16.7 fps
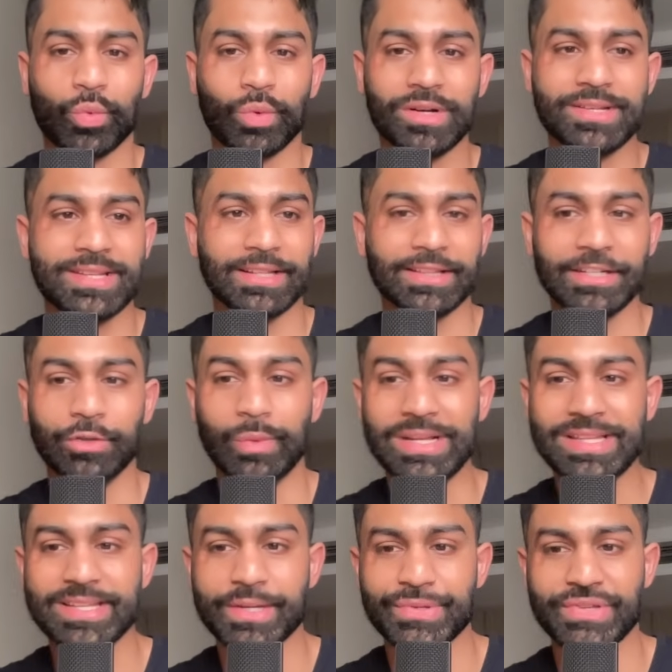was the
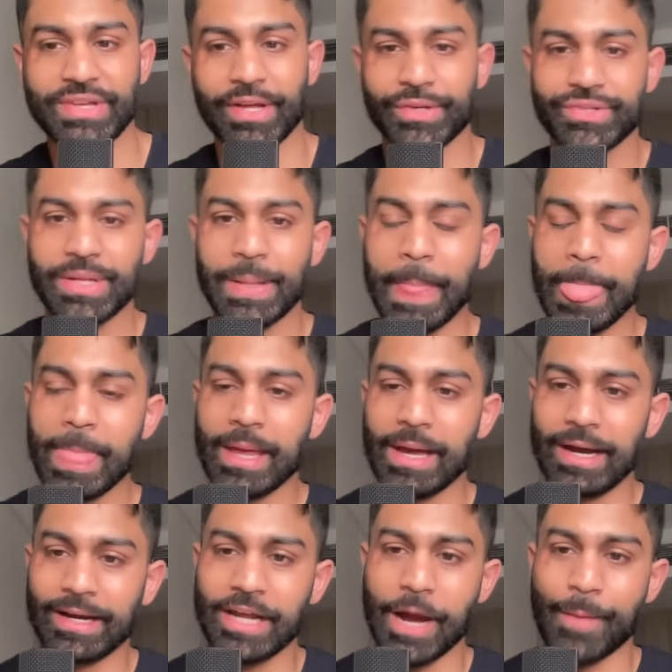retail sales
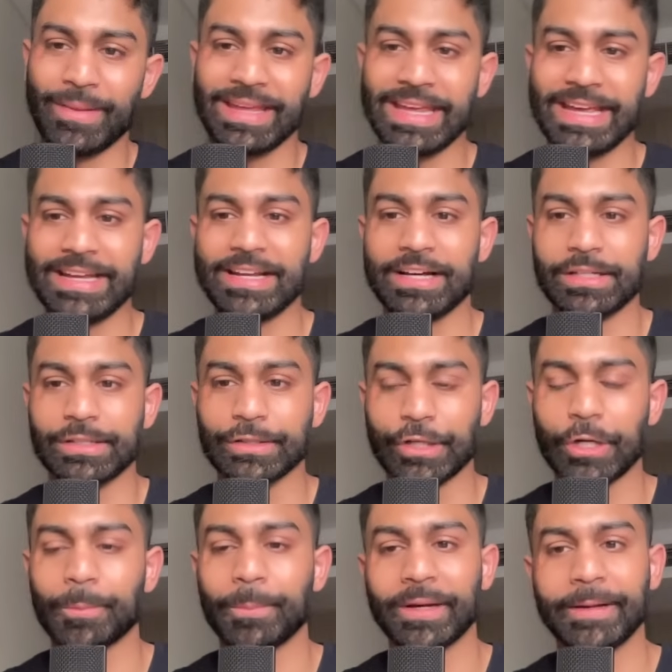uh, coming in a
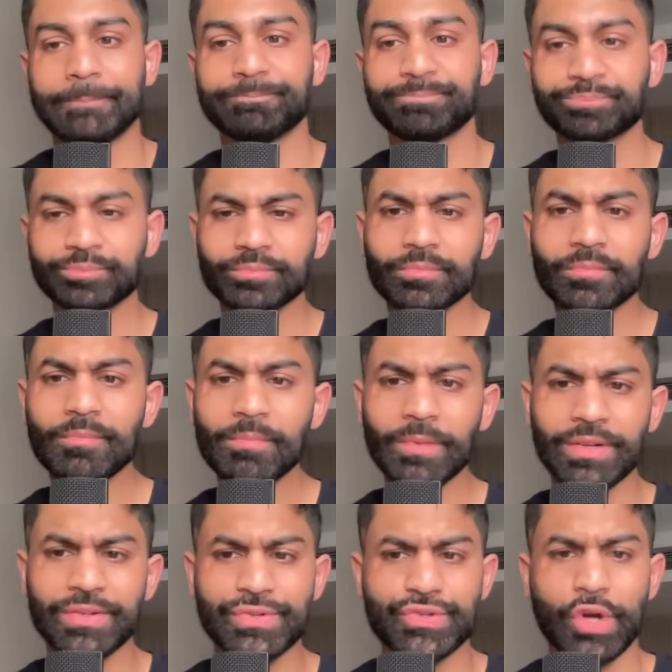little bit
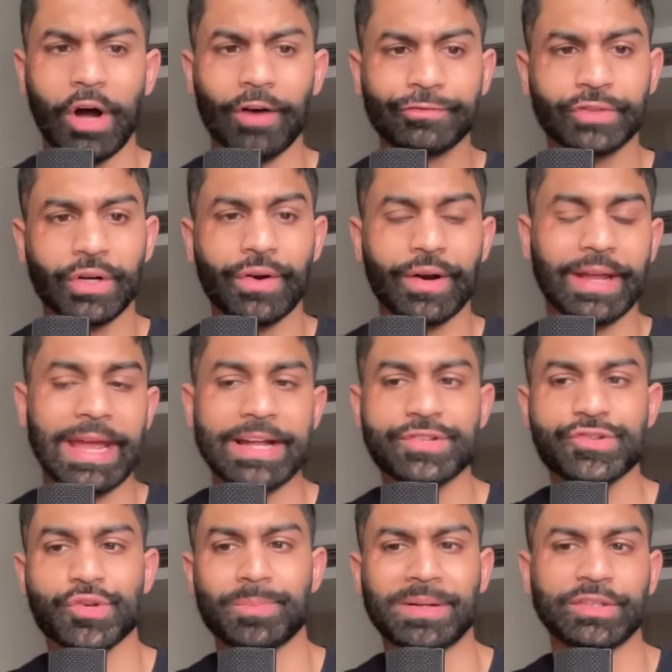softer again.
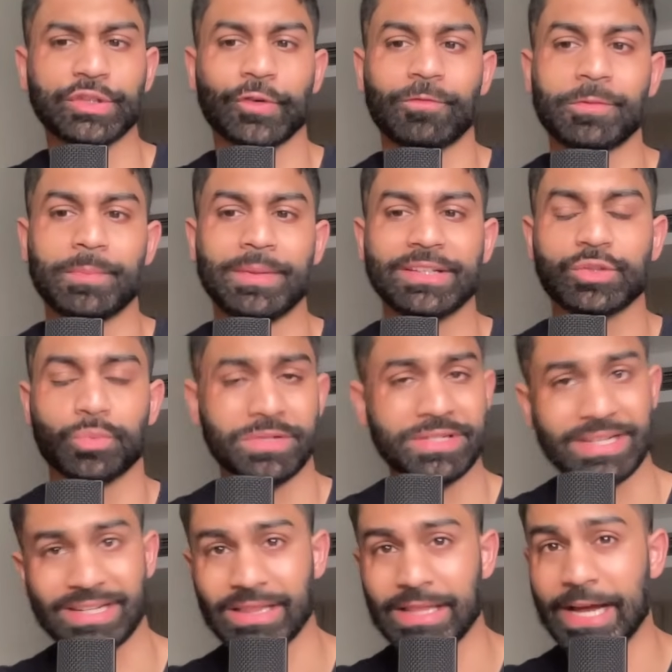So month over month, we
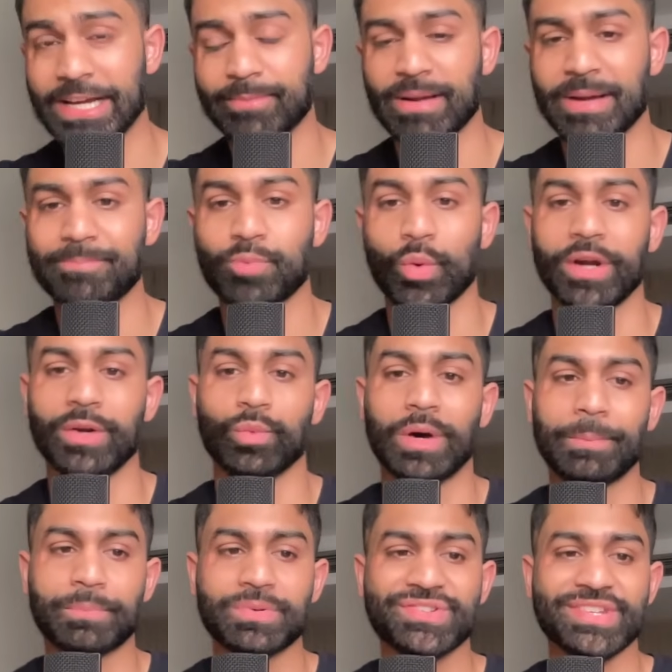declined by zero point
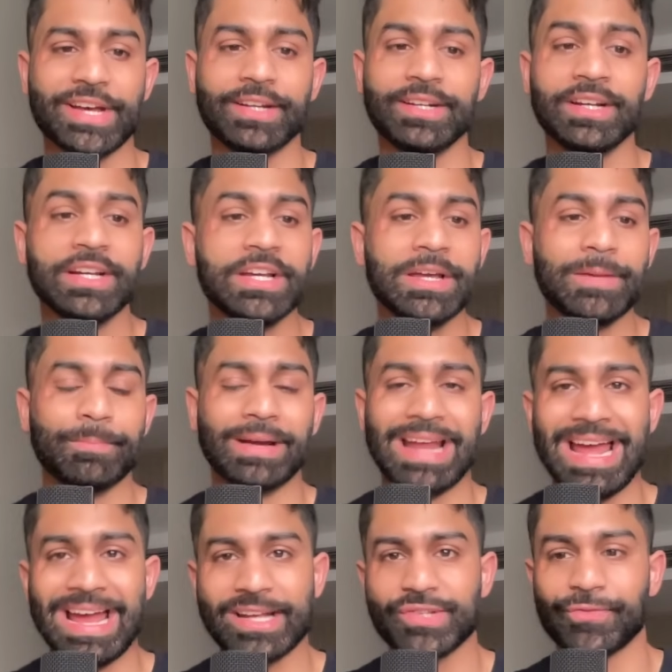one percent, but
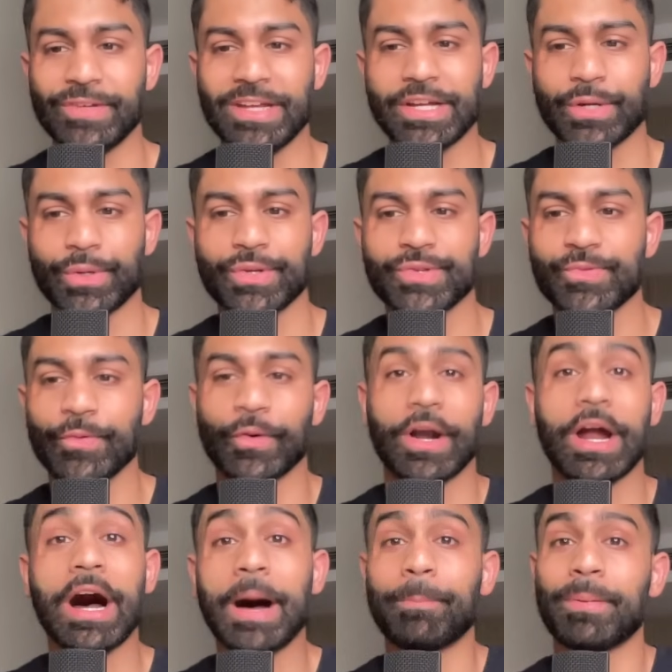ex vehicles, we were
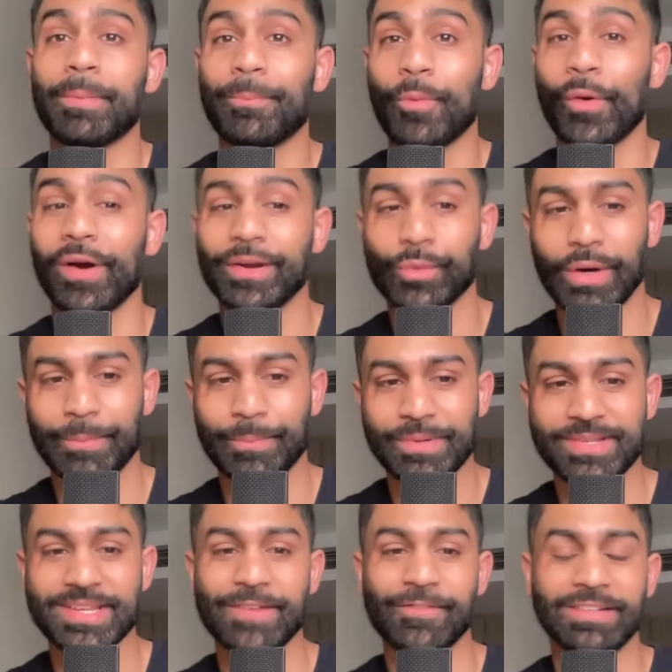up zero point one
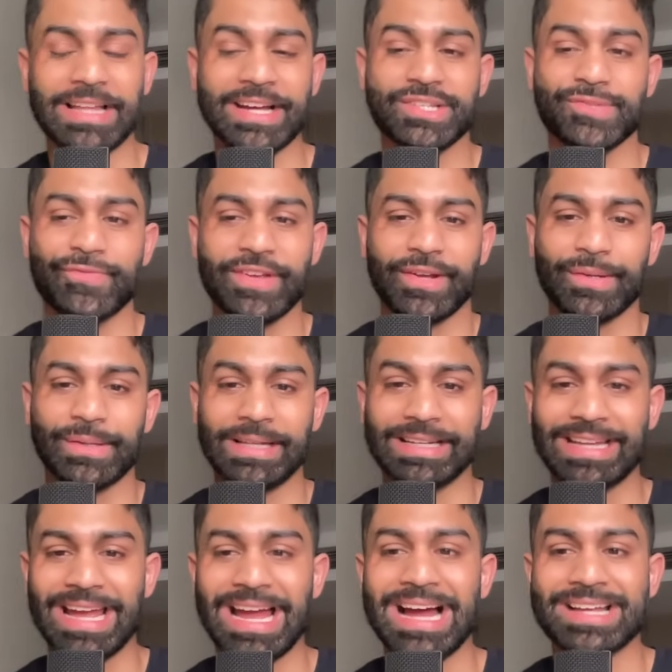percent, with ex vehicle
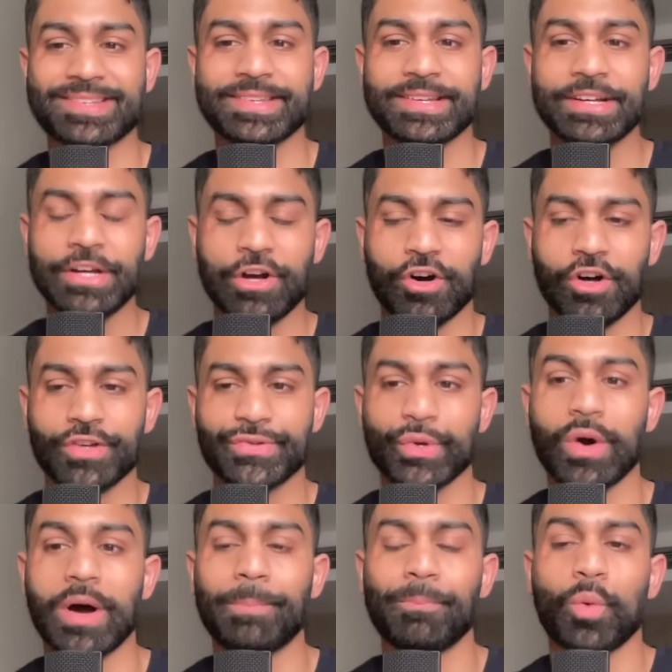and gas also
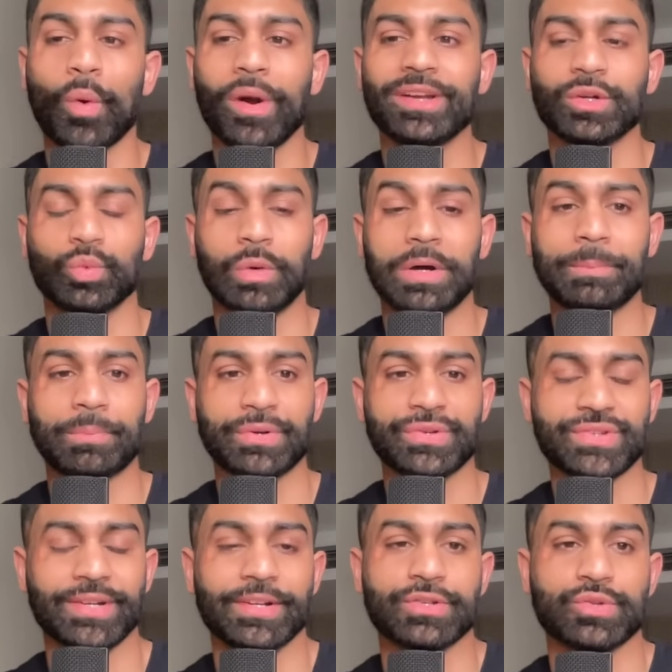up zero point one
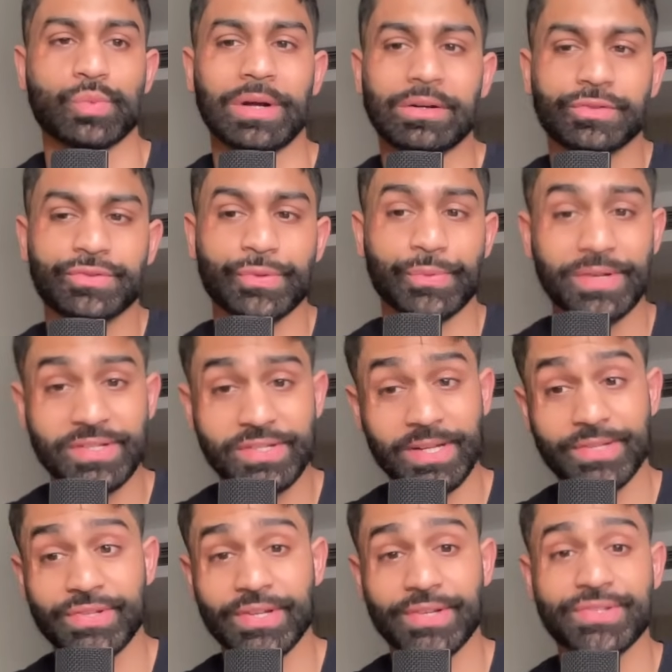percent as well. So
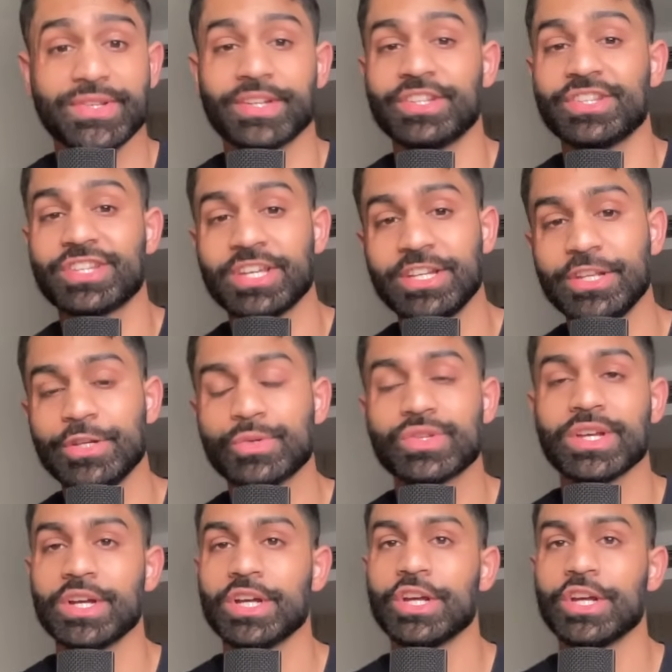retail sales continues